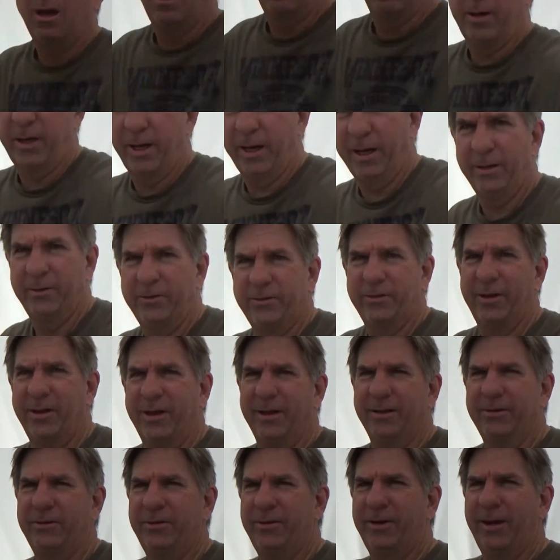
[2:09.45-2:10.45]
Okay, it's the
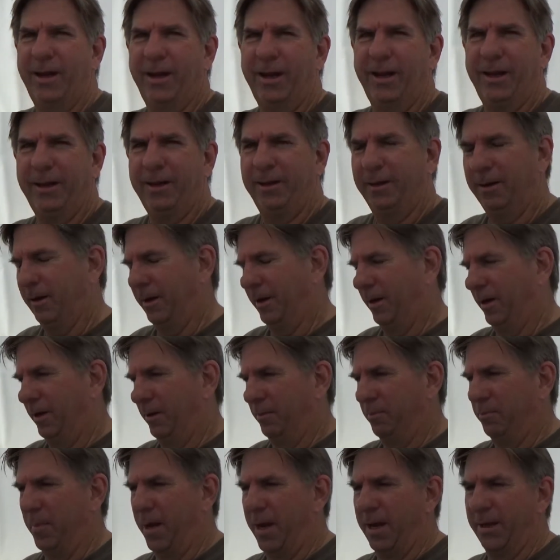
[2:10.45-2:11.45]
next day,
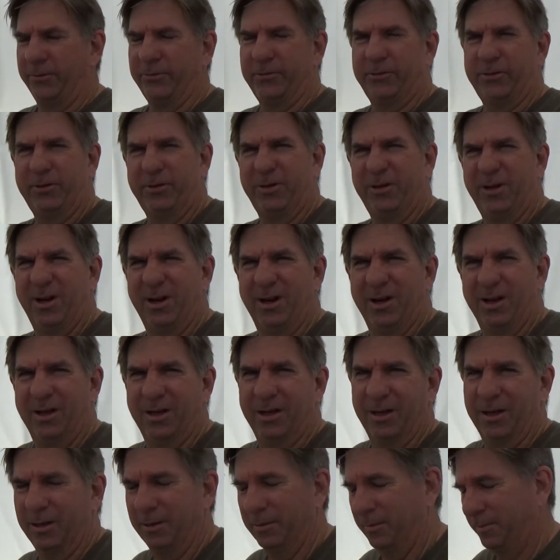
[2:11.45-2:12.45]
and Matt
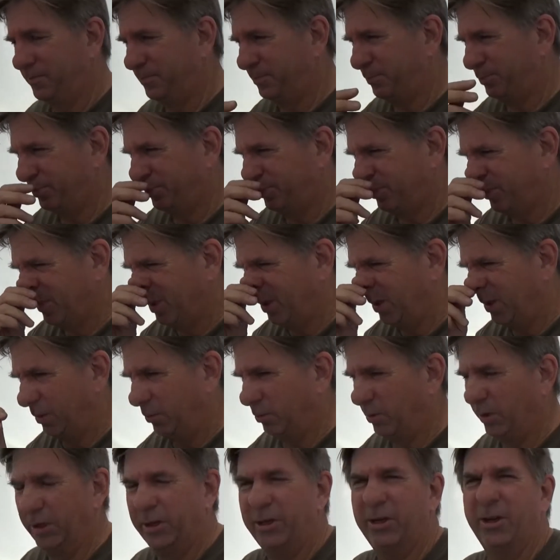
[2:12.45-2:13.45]

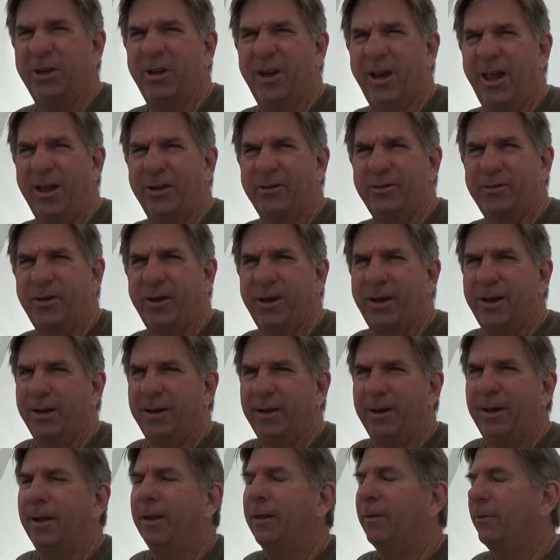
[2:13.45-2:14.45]
did what he could last
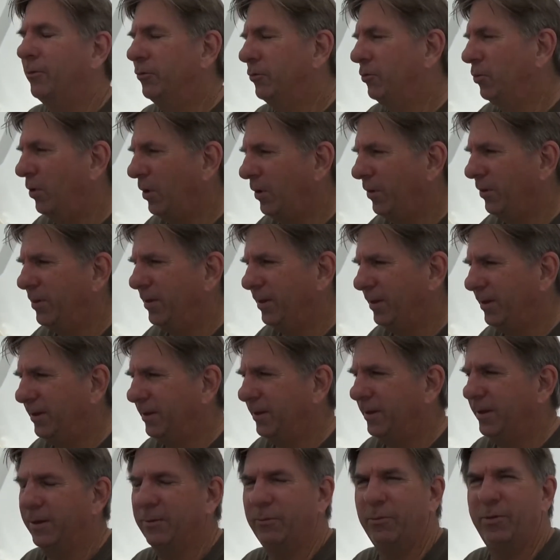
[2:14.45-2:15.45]
night. There was one thing
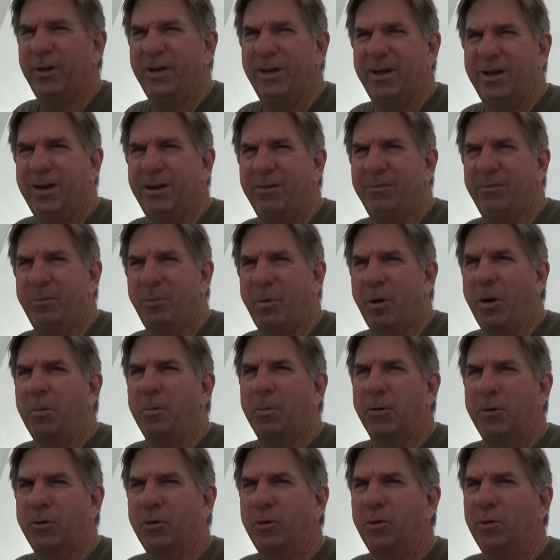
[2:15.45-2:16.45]
that we didn't have the
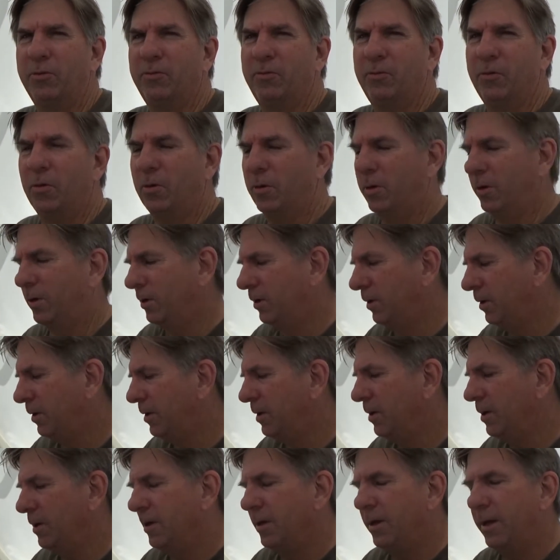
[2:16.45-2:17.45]
proper tool for,
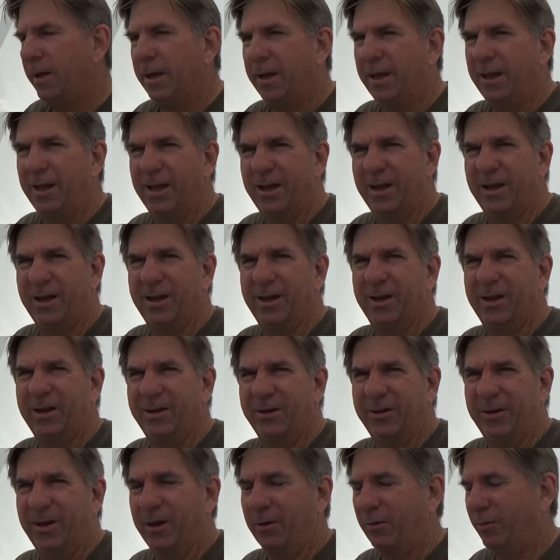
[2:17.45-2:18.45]

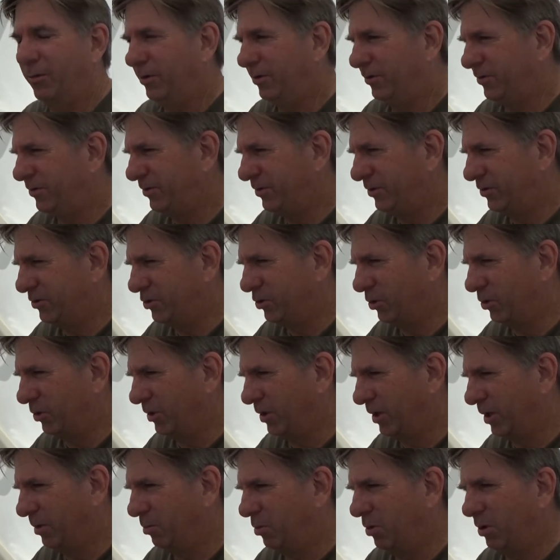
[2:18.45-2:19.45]
and that was to
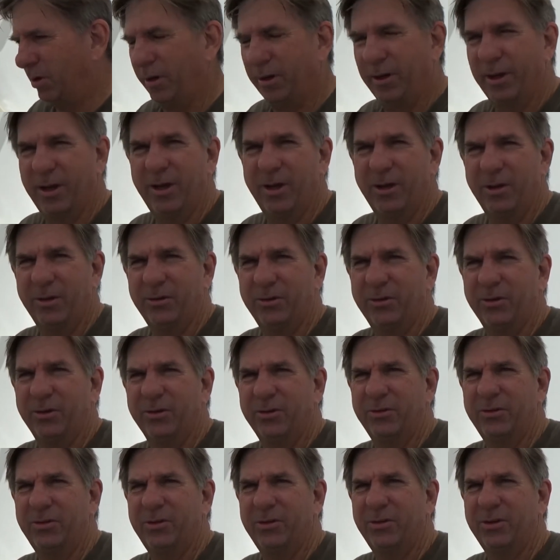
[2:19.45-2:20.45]
shorten up one of the
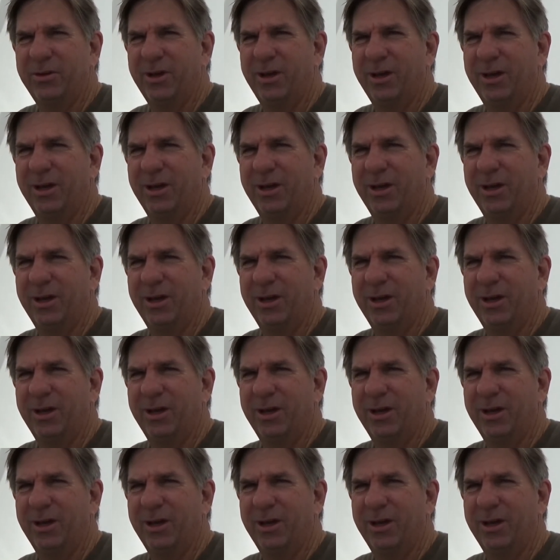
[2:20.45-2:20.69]
hoses.